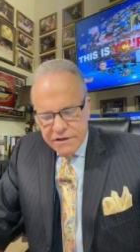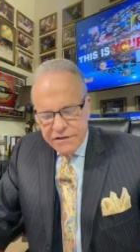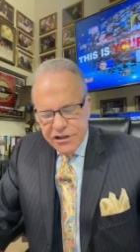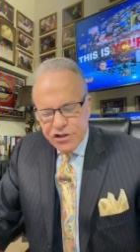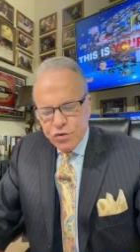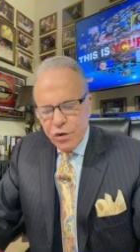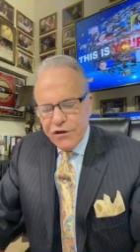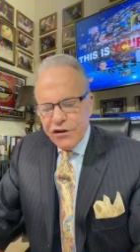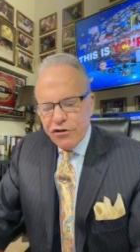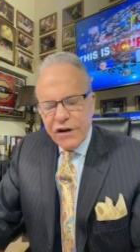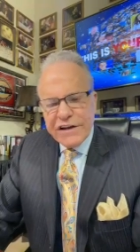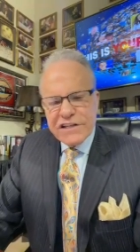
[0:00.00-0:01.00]
This is one of the
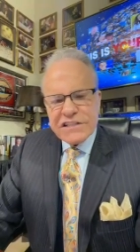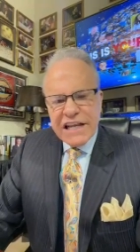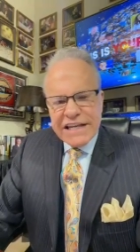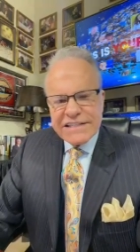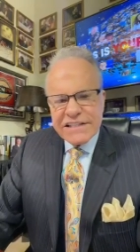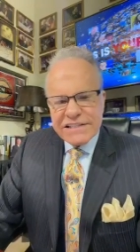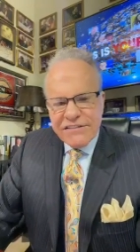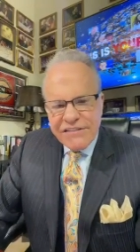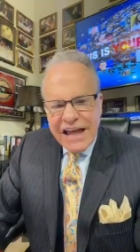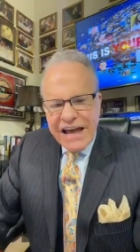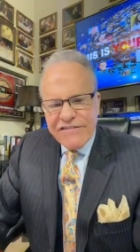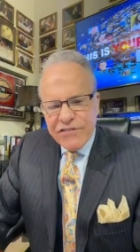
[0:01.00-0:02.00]
greatest lessons of
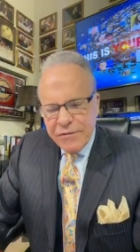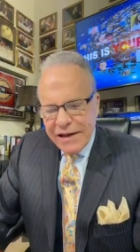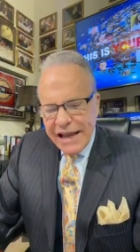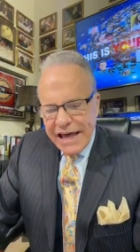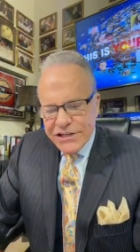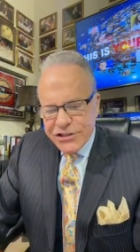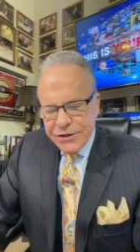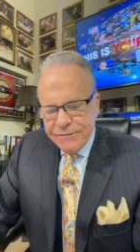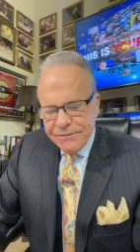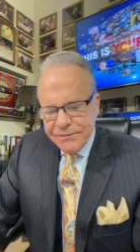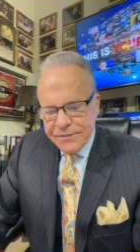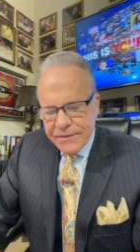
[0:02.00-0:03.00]
life from Elijah.
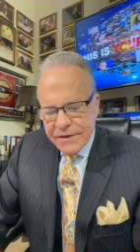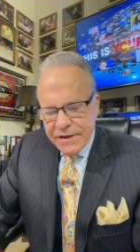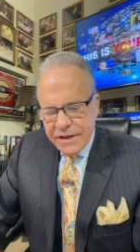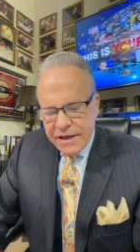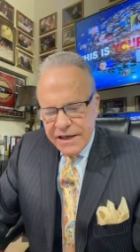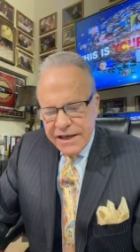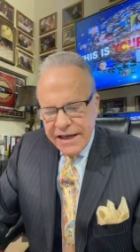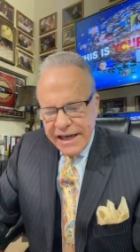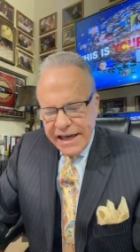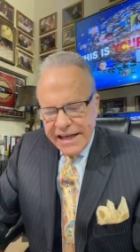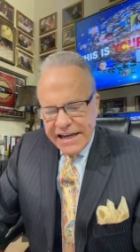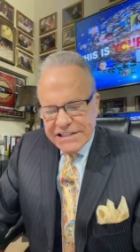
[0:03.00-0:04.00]

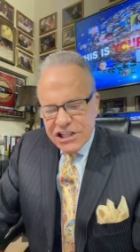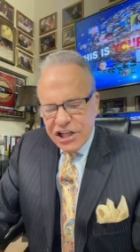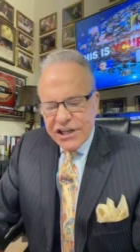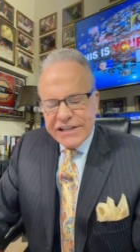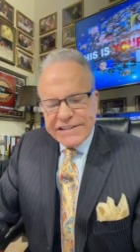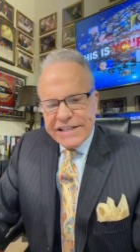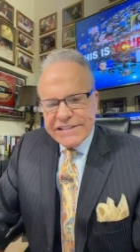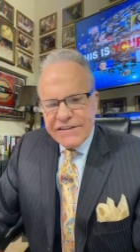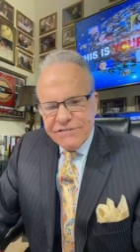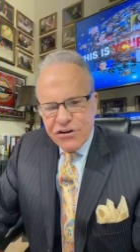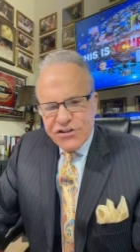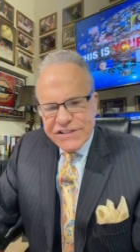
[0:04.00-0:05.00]
And as I look at this
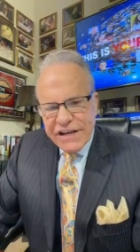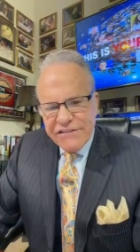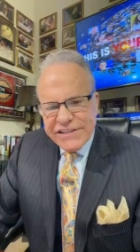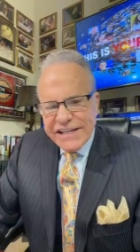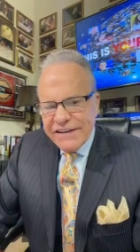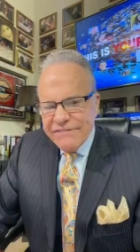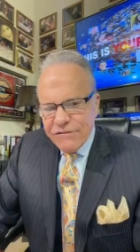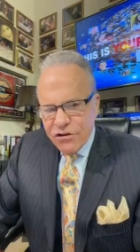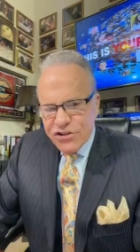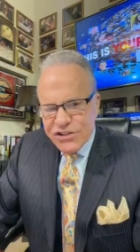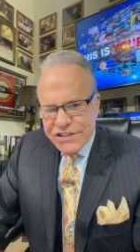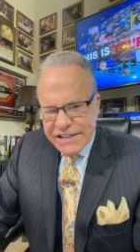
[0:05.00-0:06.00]
at verse 17,
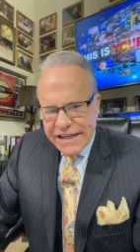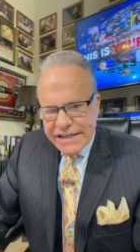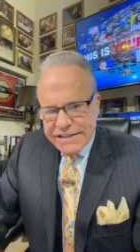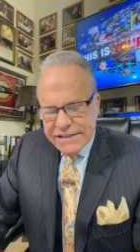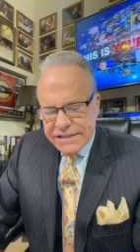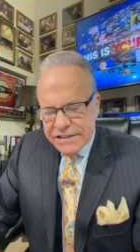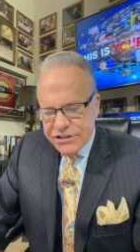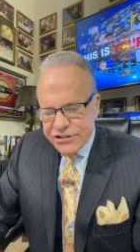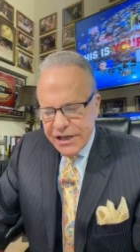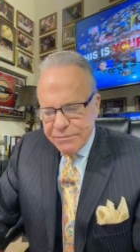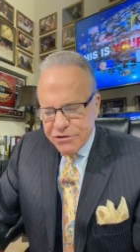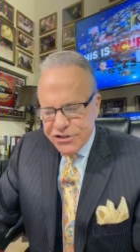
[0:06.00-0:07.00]
verse 6,
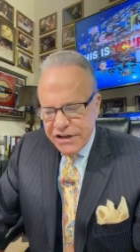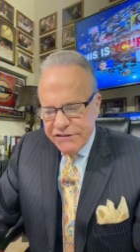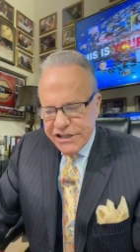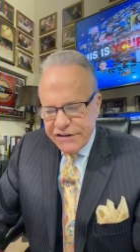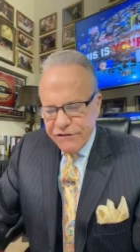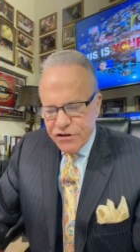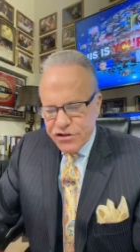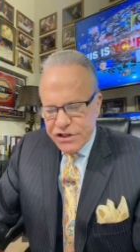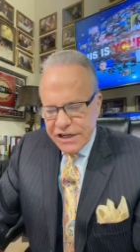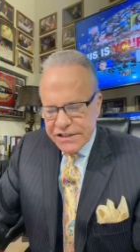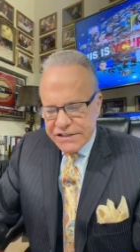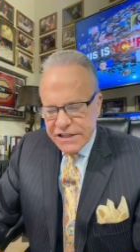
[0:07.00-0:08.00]
chapter 17, verse
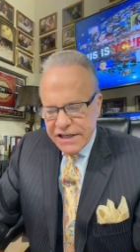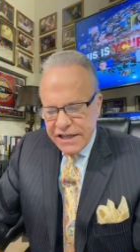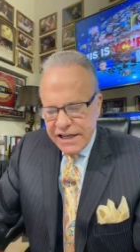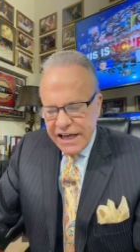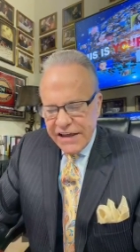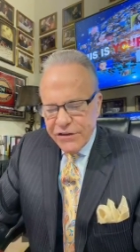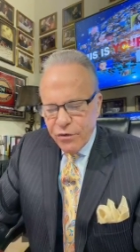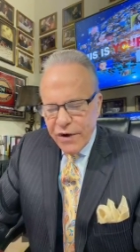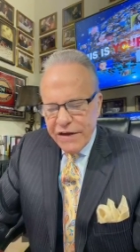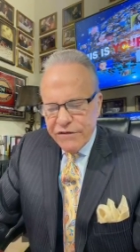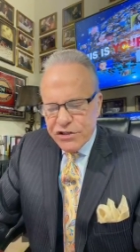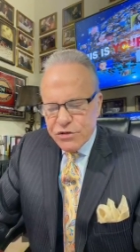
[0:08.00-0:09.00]
6. And the
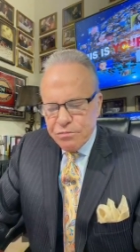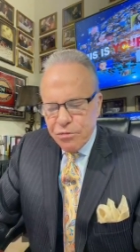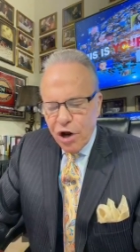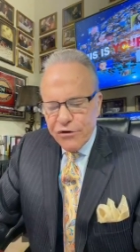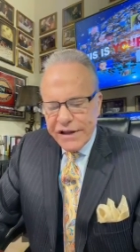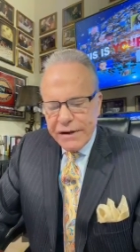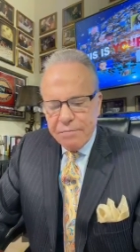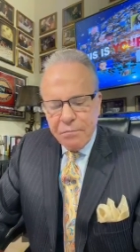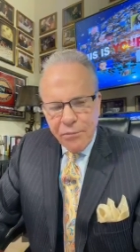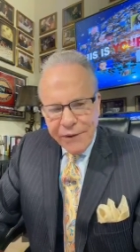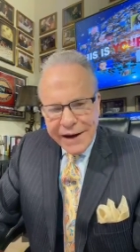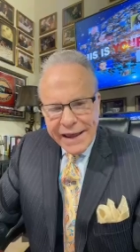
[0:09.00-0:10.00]
ravens brought him
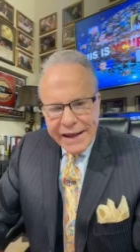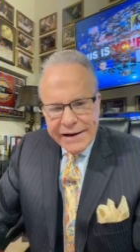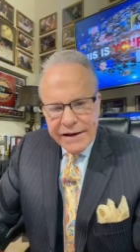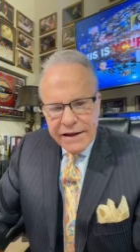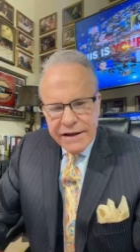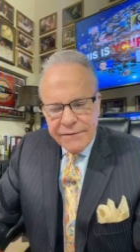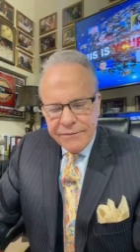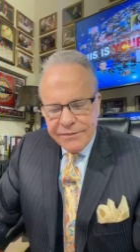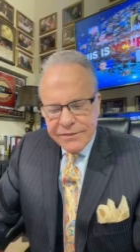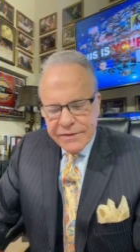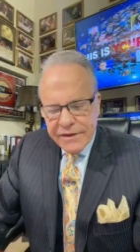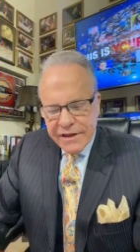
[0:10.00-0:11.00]
bread
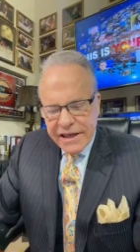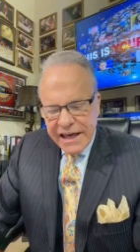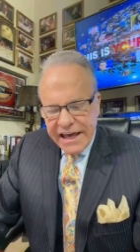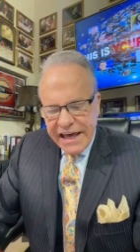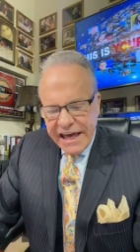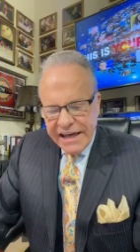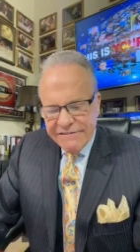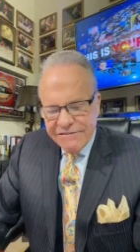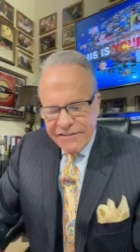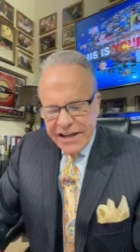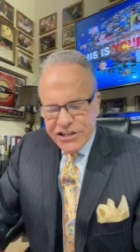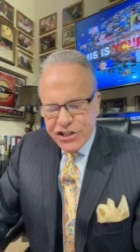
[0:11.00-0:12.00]
and
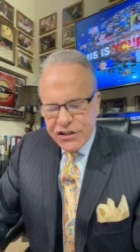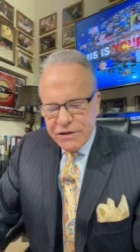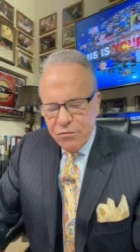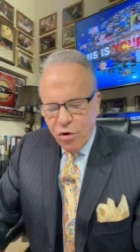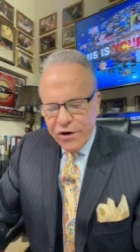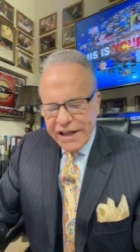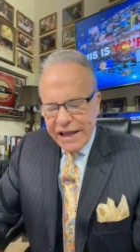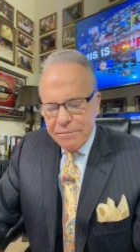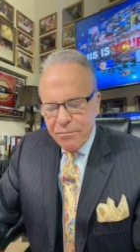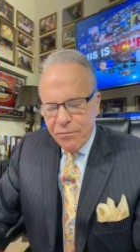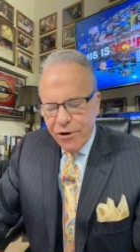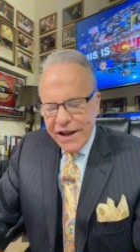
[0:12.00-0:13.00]
flesh in the morning
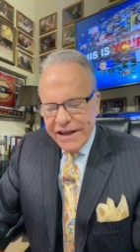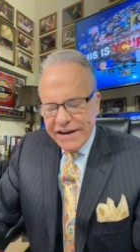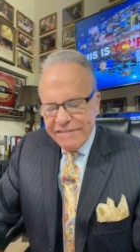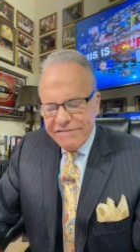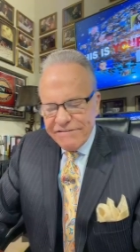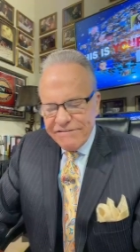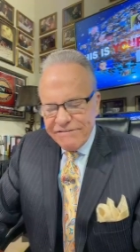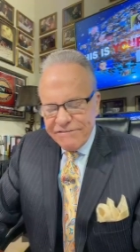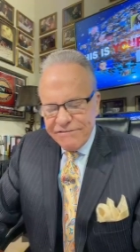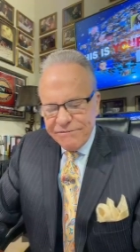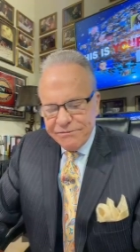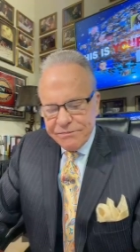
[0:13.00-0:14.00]
and bread in,
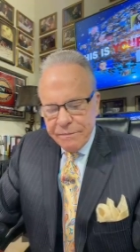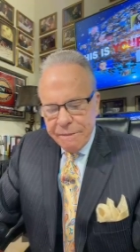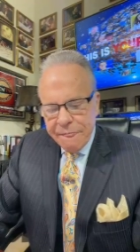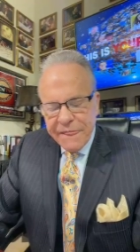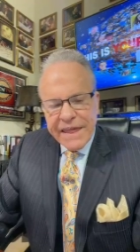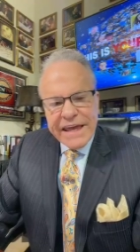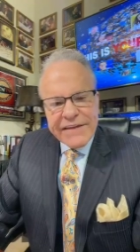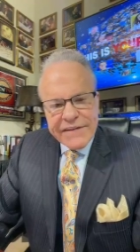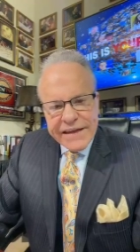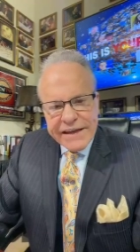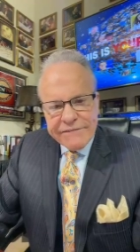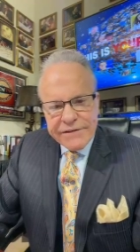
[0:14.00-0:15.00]
in
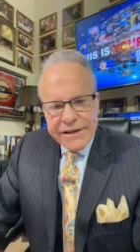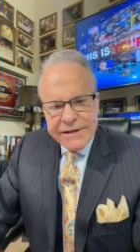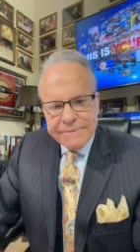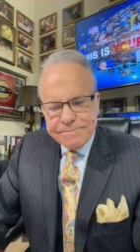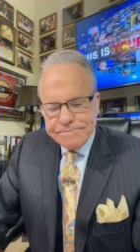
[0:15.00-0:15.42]
the evening.